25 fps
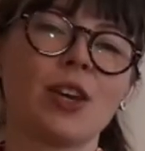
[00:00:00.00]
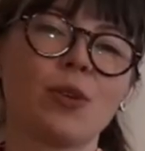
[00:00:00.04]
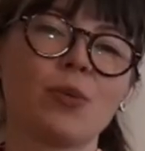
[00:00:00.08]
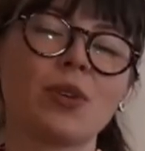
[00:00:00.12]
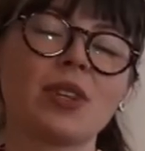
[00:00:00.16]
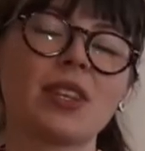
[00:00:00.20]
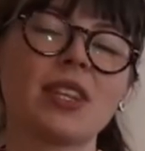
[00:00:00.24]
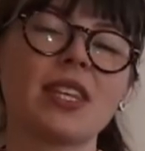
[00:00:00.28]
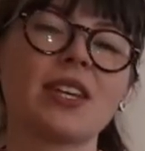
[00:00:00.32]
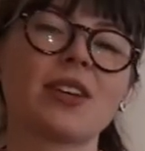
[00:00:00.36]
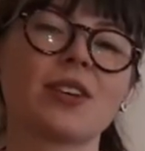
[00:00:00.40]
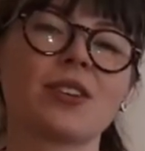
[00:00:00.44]

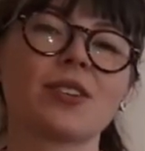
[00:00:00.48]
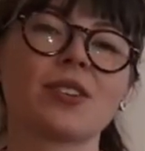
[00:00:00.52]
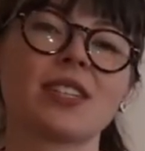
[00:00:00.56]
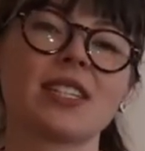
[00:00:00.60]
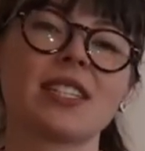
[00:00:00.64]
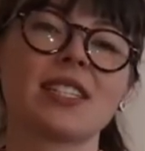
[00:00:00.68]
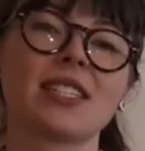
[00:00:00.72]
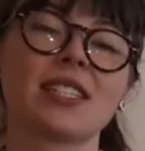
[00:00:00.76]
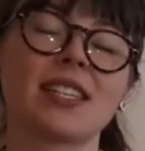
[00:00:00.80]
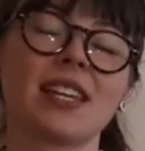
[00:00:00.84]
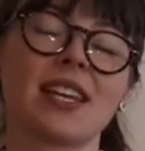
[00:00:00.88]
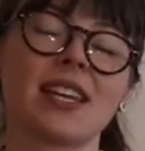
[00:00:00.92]
With the early
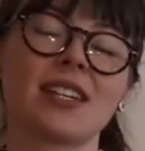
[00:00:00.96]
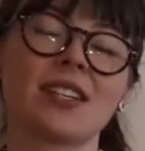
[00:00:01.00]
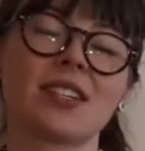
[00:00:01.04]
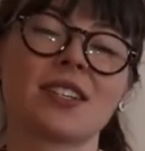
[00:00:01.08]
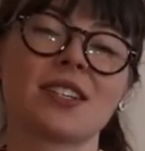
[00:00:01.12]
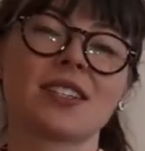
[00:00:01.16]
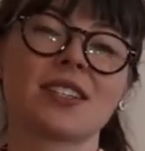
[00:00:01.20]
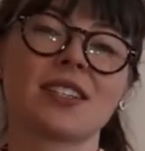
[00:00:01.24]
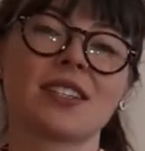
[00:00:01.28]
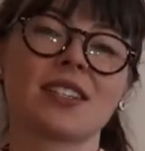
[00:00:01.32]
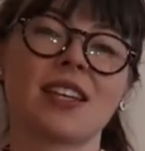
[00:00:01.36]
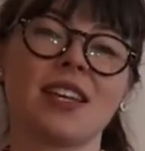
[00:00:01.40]

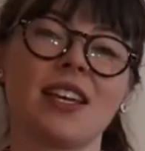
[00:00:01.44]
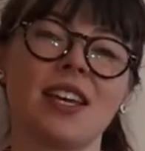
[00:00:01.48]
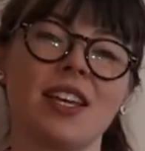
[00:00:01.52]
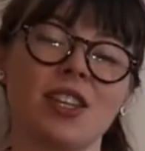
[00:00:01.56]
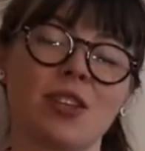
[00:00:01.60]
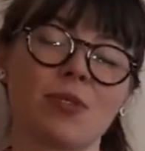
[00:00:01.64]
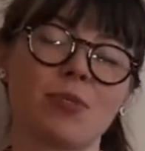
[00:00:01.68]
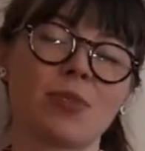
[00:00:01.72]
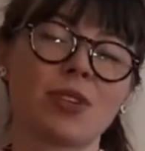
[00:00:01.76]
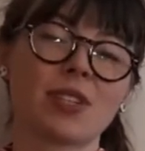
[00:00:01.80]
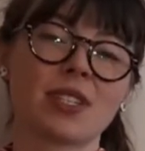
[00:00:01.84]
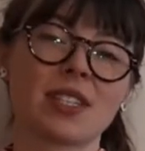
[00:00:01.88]
stages,
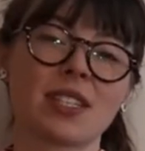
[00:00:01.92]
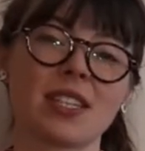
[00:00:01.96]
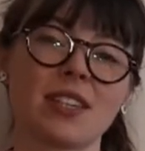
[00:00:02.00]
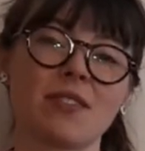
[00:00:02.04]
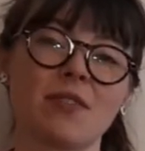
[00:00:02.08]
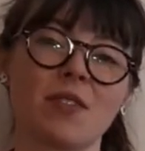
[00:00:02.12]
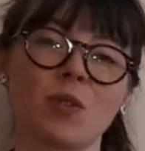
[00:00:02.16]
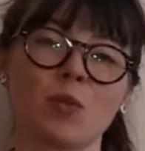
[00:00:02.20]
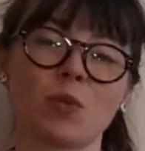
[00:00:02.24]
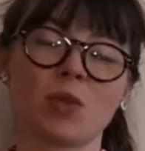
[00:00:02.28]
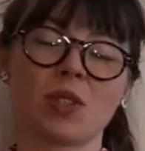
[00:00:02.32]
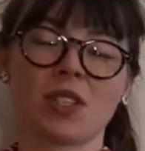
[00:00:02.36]
the person
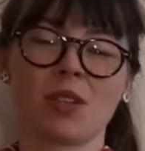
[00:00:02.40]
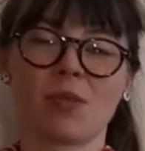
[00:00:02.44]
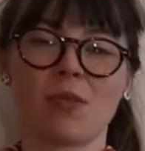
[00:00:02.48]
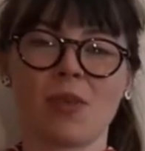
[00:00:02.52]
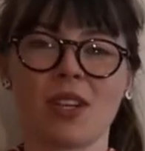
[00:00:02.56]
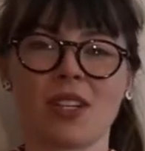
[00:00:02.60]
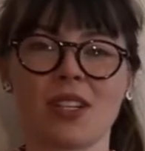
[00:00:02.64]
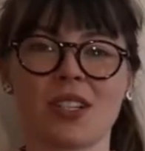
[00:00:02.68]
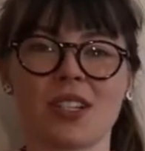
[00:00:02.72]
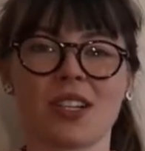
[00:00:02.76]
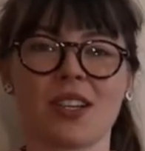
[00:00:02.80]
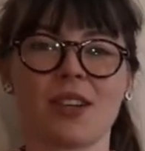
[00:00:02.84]
living with
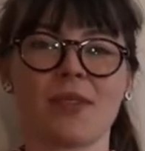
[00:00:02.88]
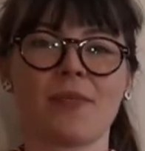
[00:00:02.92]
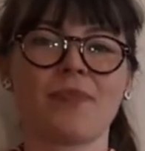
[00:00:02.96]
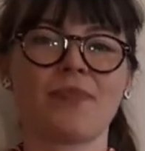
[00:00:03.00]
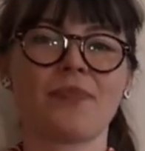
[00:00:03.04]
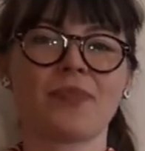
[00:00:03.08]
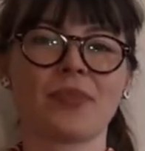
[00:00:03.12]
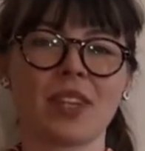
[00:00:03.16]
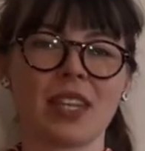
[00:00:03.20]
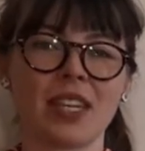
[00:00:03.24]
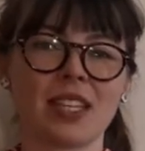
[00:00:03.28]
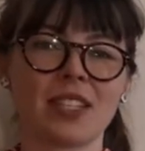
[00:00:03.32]
dementia
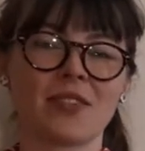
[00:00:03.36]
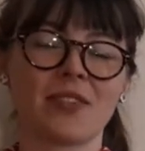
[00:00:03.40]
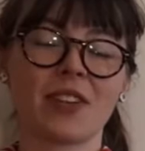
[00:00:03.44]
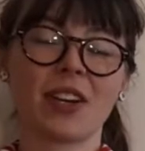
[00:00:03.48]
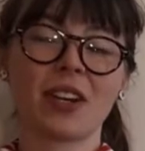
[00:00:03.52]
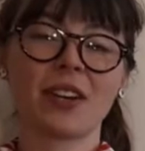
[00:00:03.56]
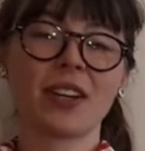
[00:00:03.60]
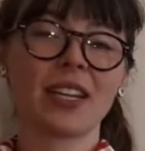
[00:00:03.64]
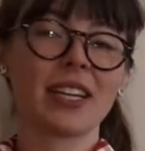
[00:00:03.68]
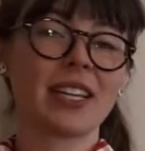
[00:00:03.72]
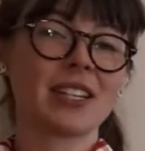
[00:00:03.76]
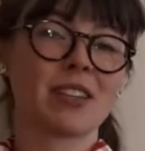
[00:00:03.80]
is
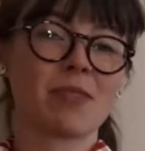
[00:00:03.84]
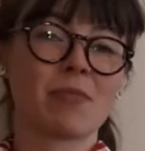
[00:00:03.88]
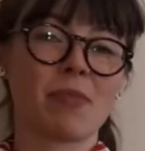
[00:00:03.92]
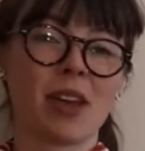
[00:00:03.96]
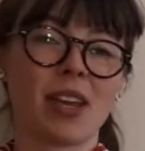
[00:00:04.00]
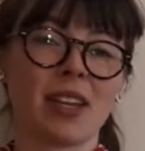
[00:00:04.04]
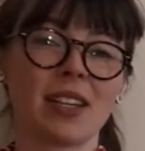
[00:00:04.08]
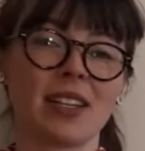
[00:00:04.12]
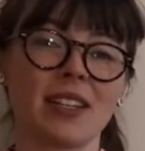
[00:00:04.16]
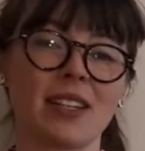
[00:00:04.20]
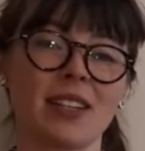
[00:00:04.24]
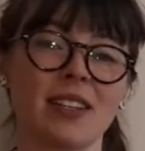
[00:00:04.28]
very
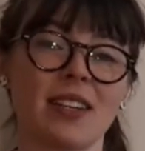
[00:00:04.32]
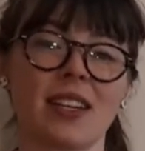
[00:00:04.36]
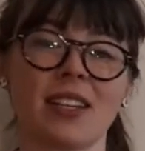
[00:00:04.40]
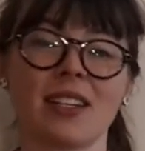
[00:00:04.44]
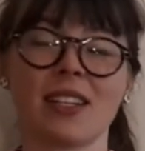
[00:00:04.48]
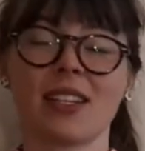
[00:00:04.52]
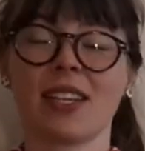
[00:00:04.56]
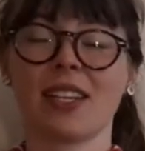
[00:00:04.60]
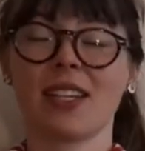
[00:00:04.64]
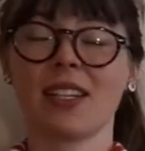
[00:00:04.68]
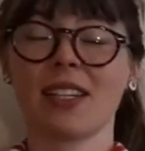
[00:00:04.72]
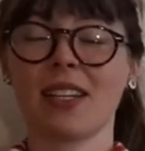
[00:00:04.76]
independent
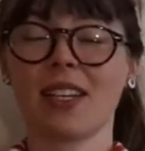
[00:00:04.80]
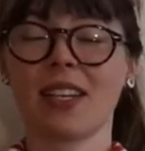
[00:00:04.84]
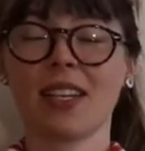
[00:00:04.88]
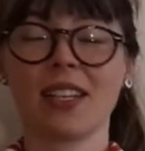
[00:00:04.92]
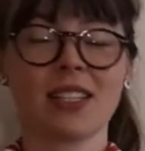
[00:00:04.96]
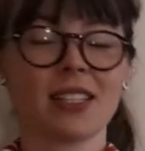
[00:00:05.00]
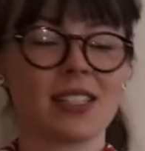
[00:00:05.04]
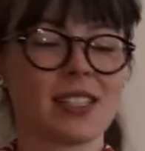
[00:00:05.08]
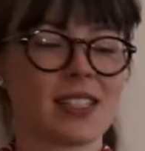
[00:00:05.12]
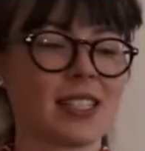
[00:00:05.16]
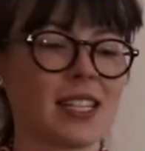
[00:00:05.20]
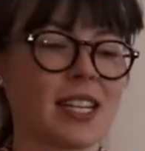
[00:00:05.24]
and can
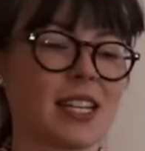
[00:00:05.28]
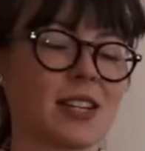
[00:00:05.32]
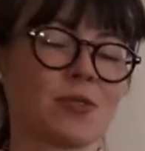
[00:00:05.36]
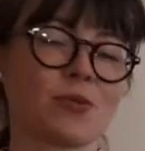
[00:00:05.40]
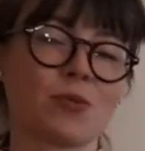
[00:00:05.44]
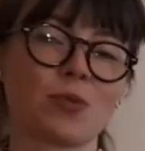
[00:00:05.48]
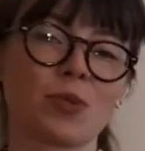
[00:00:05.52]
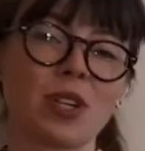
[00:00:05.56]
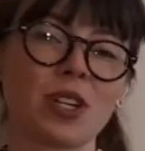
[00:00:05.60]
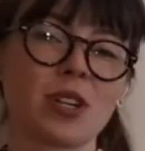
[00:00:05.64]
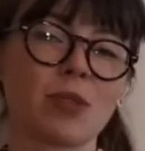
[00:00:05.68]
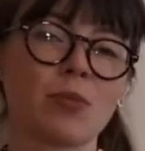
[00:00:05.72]
sit and
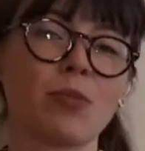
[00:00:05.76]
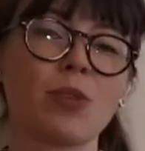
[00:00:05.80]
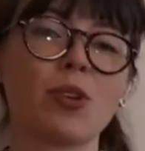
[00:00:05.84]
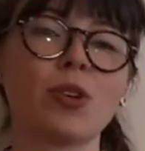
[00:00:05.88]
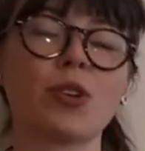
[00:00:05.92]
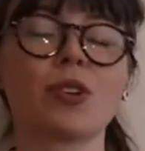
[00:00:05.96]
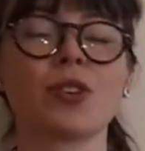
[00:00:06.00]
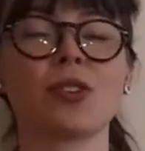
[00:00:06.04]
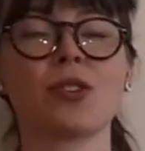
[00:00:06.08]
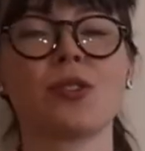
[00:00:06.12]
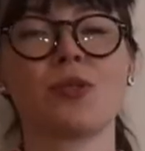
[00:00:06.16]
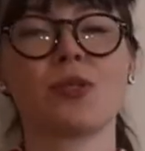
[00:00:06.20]
read a
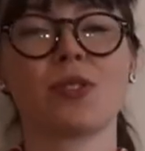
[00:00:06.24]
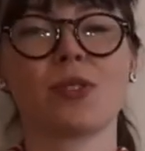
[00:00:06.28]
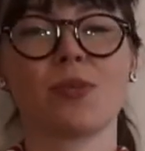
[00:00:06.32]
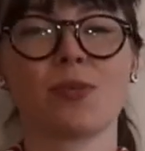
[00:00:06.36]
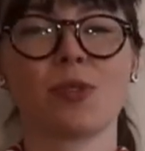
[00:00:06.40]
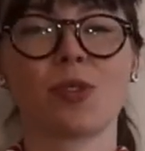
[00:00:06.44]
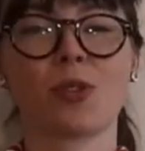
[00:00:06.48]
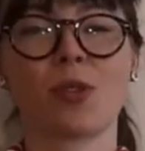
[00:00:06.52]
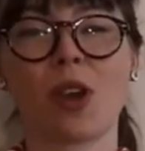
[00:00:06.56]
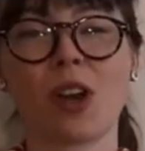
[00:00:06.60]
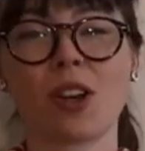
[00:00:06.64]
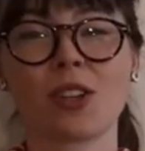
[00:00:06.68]
book or do
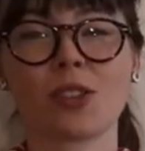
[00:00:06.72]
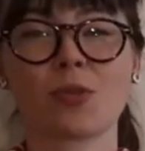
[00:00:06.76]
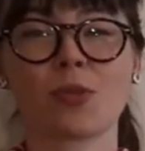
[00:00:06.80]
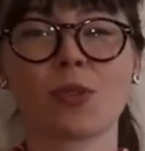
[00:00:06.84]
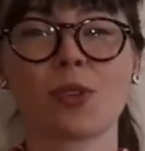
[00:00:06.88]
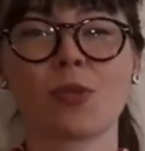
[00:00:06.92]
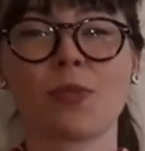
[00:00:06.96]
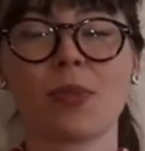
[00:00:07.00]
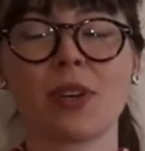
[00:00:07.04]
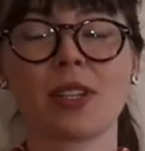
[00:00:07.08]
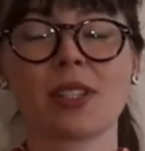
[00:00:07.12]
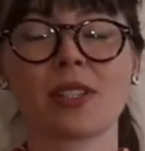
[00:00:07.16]
some
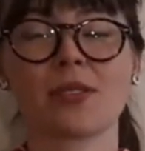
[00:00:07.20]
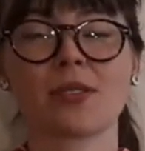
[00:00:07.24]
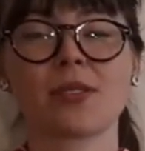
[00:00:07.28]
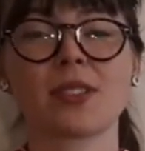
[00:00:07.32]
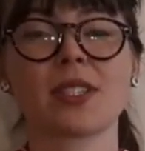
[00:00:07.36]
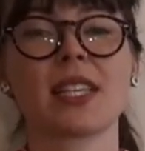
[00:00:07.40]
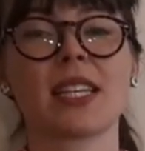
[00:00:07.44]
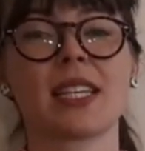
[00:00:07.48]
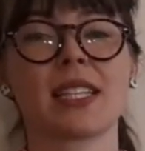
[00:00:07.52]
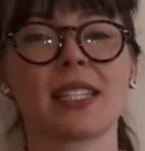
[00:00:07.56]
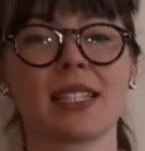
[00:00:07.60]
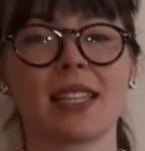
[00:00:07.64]
crossword puzzles,
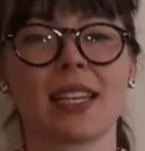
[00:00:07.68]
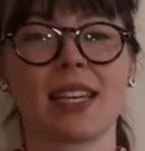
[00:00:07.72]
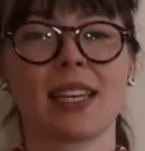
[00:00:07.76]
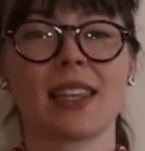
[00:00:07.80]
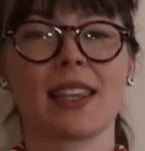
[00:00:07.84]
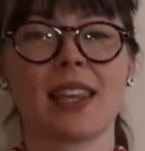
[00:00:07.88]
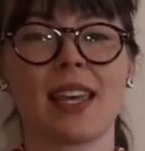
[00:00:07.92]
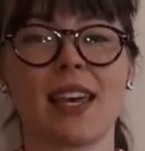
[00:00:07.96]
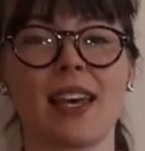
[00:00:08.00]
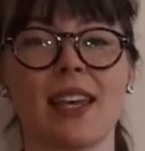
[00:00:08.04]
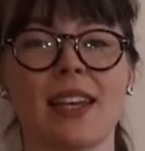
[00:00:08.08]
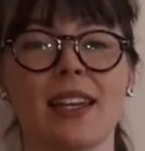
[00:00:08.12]
things like
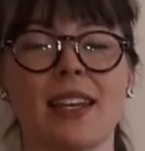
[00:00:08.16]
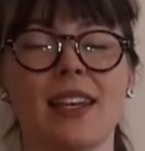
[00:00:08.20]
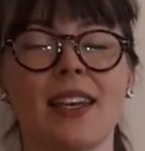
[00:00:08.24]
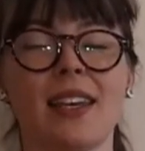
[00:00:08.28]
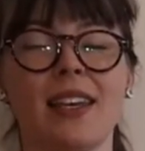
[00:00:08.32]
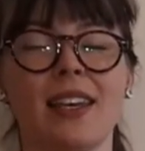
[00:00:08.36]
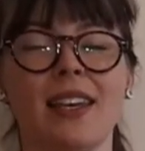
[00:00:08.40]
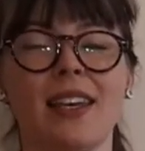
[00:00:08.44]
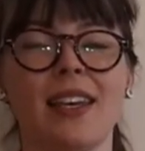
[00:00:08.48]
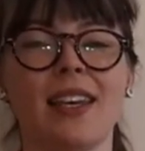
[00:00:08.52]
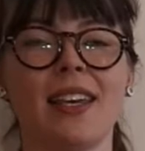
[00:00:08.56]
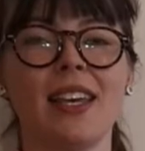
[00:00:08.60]
that.
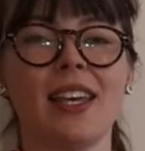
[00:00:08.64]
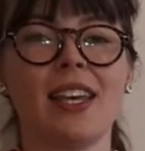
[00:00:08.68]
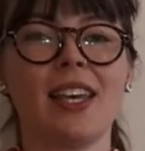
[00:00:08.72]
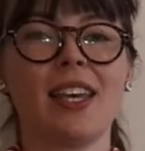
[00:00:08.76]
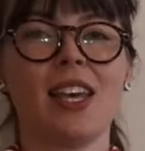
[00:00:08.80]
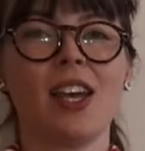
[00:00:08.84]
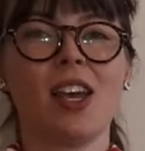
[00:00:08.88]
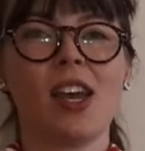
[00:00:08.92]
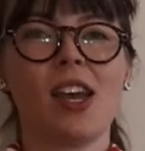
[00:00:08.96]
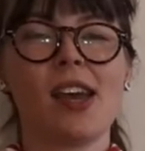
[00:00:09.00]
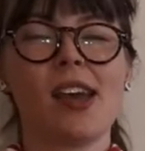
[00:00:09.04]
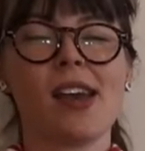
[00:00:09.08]

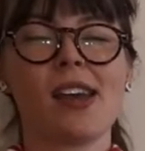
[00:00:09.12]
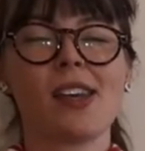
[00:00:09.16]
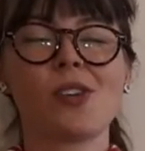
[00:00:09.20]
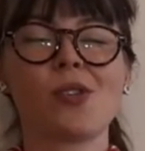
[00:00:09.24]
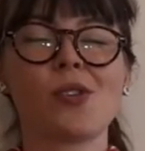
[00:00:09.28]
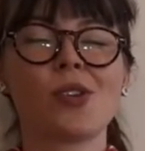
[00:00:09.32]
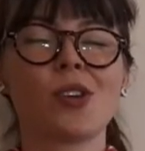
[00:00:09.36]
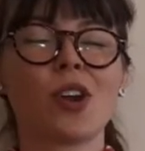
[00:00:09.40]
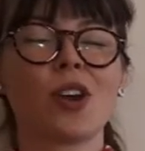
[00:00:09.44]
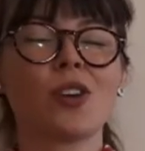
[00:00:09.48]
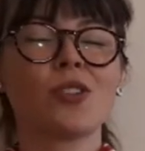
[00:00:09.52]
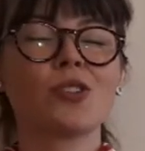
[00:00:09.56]
You
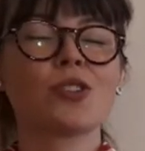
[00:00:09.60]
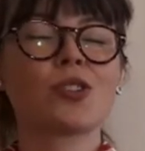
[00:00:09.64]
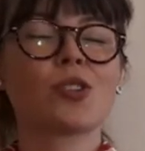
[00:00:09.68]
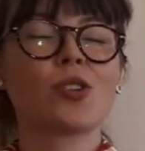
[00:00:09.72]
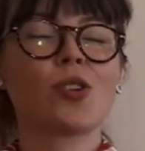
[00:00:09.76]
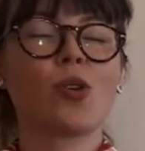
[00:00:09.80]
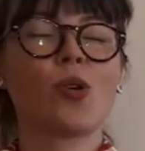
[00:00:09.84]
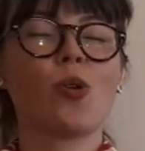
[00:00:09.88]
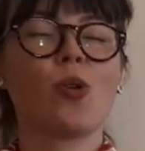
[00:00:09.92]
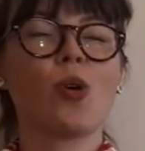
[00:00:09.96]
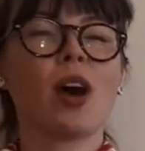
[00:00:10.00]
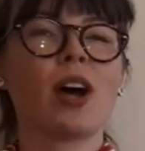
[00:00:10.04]
can
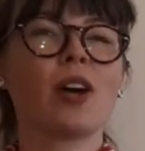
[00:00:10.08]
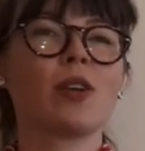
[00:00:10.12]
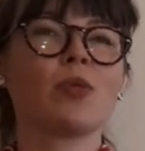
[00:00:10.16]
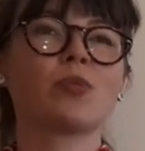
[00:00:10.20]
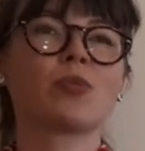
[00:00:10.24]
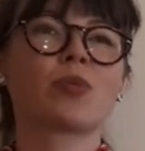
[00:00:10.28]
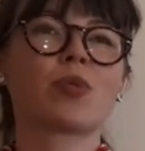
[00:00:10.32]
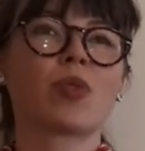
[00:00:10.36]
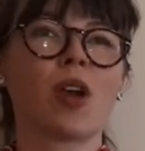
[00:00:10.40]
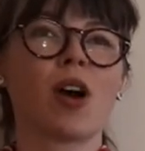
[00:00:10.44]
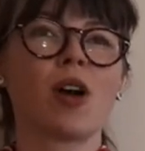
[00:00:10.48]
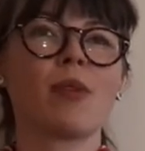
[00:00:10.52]
also
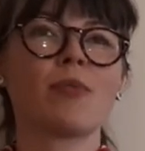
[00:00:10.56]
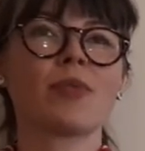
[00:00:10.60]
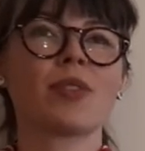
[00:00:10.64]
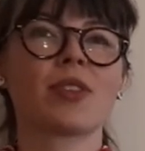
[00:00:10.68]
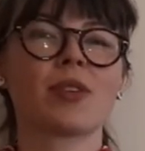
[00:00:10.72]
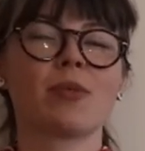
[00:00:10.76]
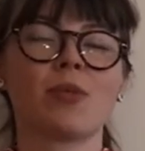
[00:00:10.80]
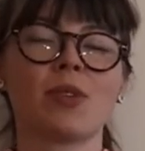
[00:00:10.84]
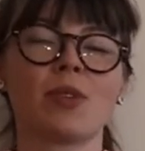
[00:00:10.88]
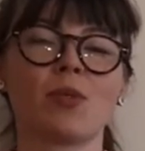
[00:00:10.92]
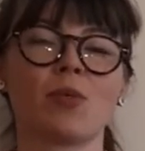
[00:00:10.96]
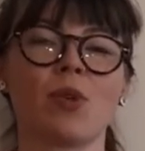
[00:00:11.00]
help prompt
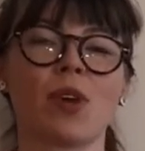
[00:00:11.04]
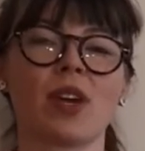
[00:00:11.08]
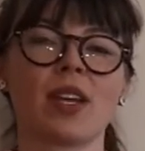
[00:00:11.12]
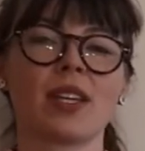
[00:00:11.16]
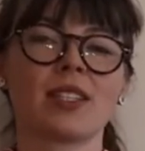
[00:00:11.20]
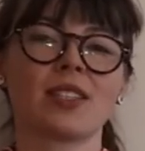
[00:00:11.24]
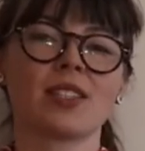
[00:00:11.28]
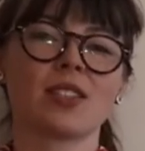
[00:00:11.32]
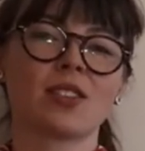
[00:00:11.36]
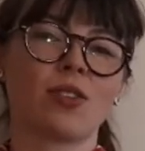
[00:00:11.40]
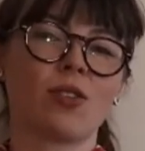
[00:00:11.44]
them in ways.